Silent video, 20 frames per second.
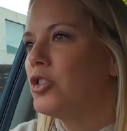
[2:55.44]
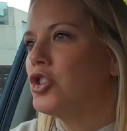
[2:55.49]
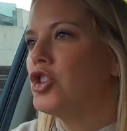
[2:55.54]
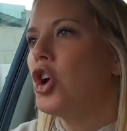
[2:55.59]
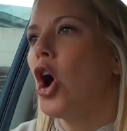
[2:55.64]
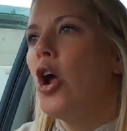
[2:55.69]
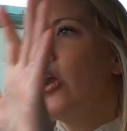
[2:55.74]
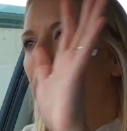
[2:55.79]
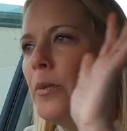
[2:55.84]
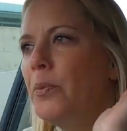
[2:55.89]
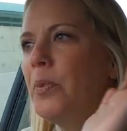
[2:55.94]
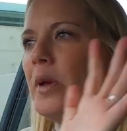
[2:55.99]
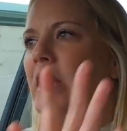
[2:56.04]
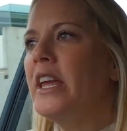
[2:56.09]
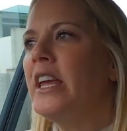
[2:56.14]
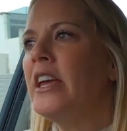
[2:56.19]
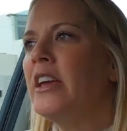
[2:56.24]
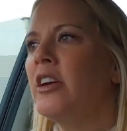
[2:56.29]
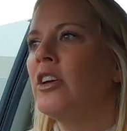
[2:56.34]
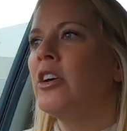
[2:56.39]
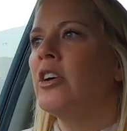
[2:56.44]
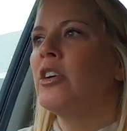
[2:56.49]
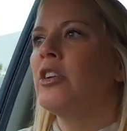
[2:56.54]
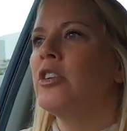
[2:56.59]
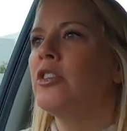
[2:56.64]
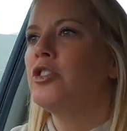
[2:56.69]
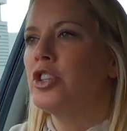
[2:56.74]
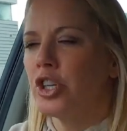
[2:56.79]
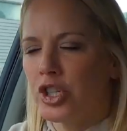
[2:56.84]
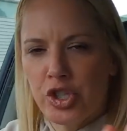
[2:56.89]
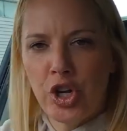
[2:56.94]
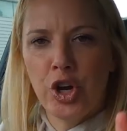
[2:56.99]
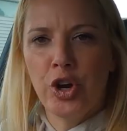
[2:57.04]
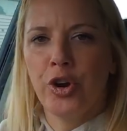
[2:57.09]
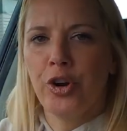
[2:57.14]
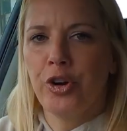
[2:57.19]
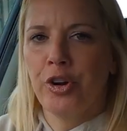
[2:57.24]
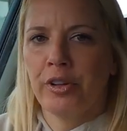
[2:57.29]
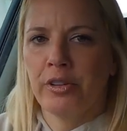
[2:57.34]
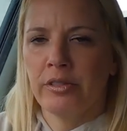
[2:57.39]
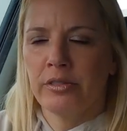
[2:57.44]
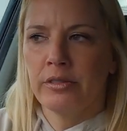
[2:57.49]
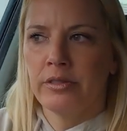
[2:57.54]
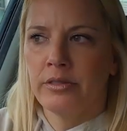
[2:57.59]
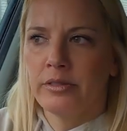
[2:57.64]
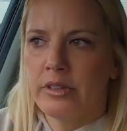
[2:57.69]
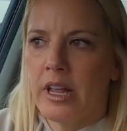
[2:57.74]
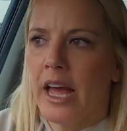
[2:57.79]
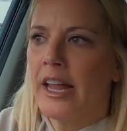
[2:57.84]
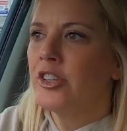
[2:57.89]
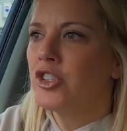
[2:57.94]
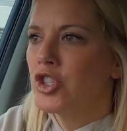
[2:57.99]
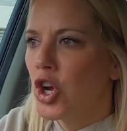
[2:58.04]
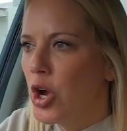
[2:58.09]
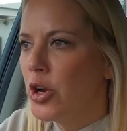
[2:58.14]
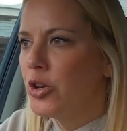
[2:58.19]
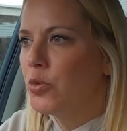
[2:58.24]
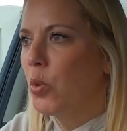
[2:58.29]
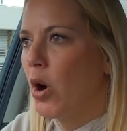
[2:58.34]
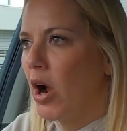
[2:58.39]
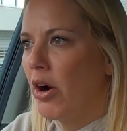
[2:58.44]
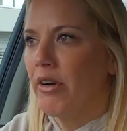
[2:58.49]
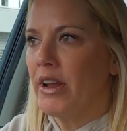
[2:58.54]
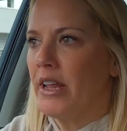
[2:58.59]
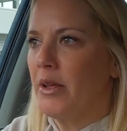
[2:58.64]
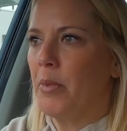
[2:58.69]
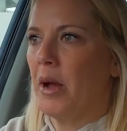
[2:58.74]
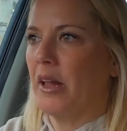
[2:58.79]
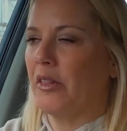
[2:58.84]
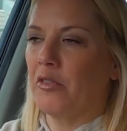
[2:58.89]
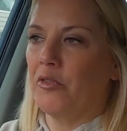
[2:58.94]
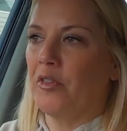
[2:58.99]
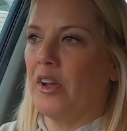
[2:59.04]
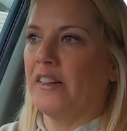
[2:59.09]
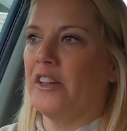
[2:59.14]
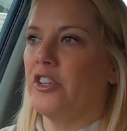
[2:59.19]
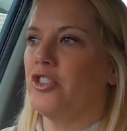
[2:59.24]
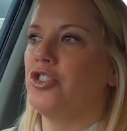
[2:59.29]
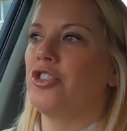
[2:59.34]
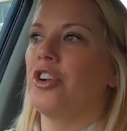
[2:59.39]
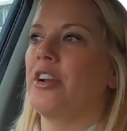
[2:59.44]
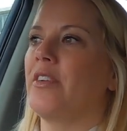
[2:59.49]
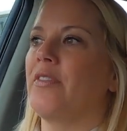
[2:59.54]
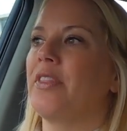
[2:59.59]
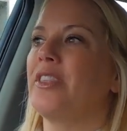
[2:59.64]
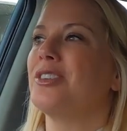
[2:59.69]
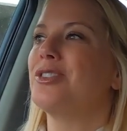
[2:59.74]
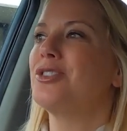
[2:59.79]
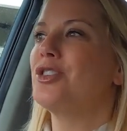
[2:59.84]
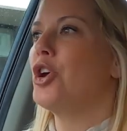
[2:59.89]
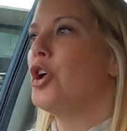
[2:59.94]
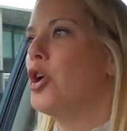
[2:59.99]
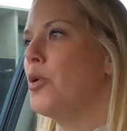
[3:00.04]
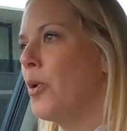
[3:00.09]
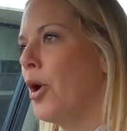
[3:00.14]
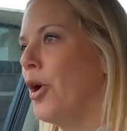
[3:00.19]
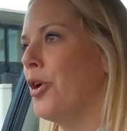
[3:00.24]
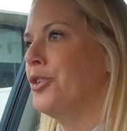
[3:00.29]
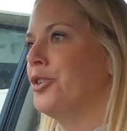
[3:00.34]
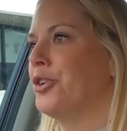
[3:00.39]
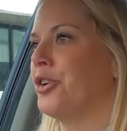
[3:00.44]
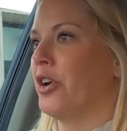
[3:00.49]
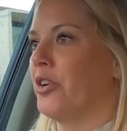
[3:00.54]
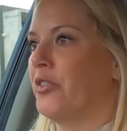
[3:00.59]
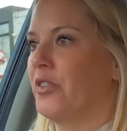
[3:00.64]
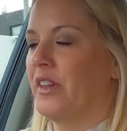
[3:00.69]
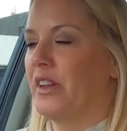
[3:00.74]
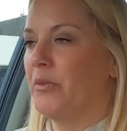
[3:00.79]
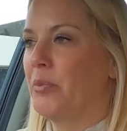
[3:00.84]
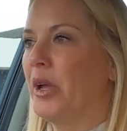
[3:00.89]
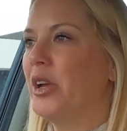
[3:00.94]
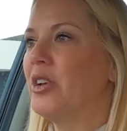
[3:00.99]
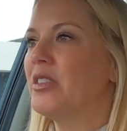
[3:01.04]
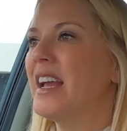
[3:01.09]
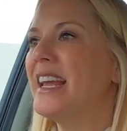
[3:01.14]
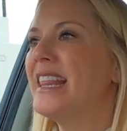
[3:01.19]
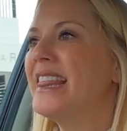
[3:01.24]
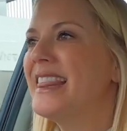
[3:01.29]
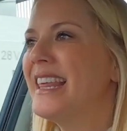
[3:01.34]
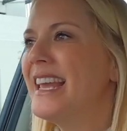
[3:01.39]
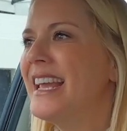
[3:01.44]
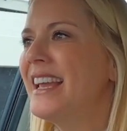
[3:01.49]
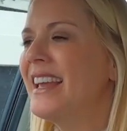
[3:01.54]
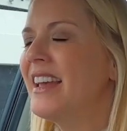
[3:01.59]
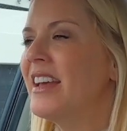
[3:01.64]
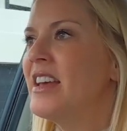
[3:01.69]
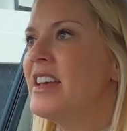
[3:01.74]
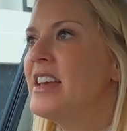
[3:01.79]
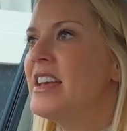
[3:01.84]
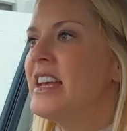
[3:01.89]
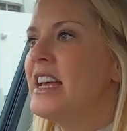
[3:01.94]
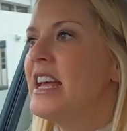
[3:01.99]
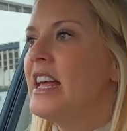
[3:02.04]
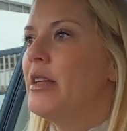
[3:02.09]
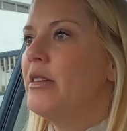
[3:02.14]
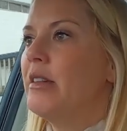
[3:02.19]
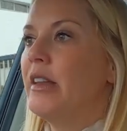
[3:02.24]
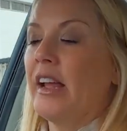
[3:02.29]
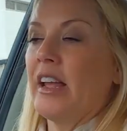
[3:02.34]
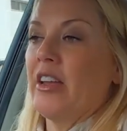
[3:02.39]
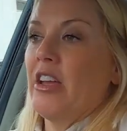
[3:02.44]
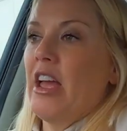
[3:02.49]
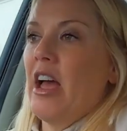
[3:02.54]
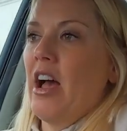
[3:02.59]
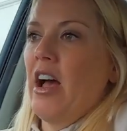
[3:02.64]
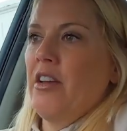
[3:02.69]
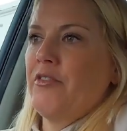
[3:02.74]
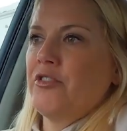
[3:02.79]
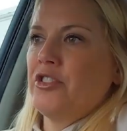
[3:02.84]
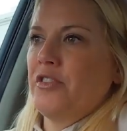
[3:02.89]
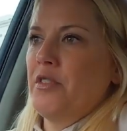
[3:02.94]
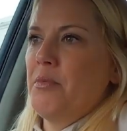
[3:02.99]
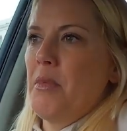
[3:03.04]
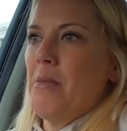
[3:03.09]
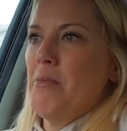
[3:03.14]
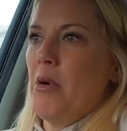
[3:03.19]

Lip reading: don't be deterred, and don't worry about the fact that you don't have the turbo and you're going for that, because I think, like, I've driven my